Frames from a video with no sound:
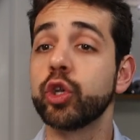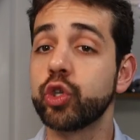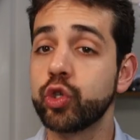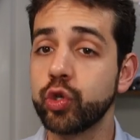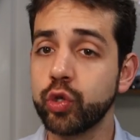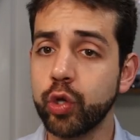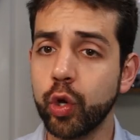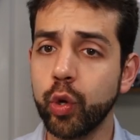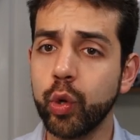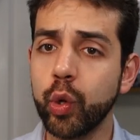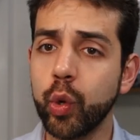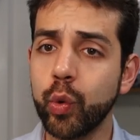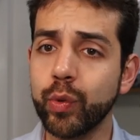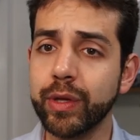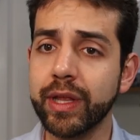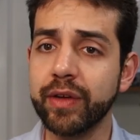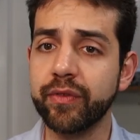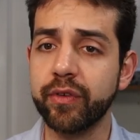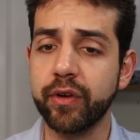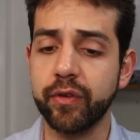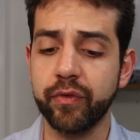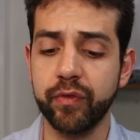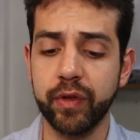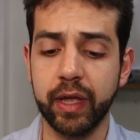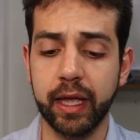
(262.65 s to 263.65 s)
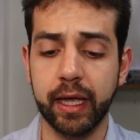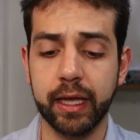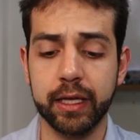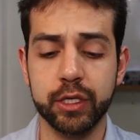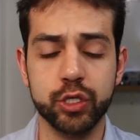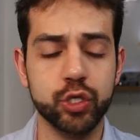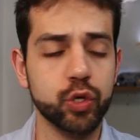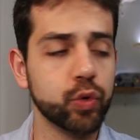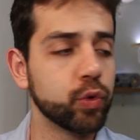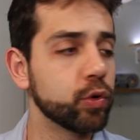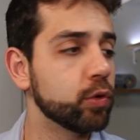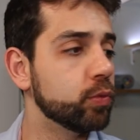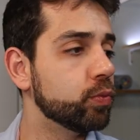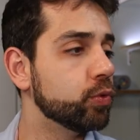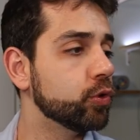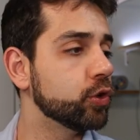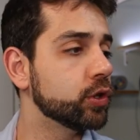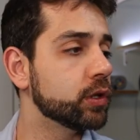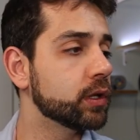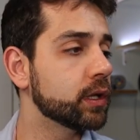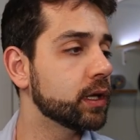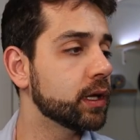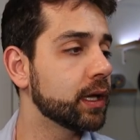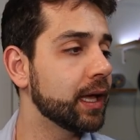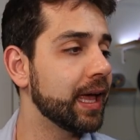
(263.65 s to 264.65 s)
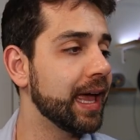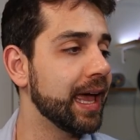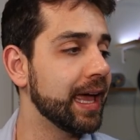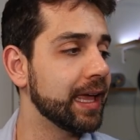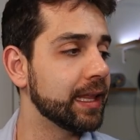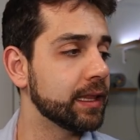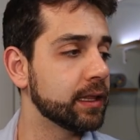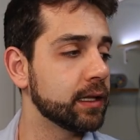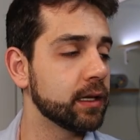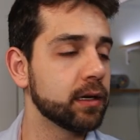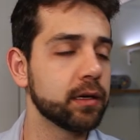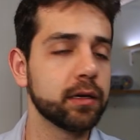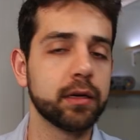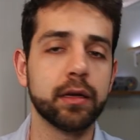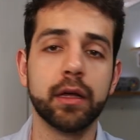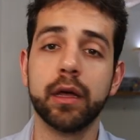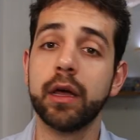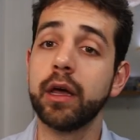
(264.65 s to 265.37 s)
to download everything, so we'll put enter.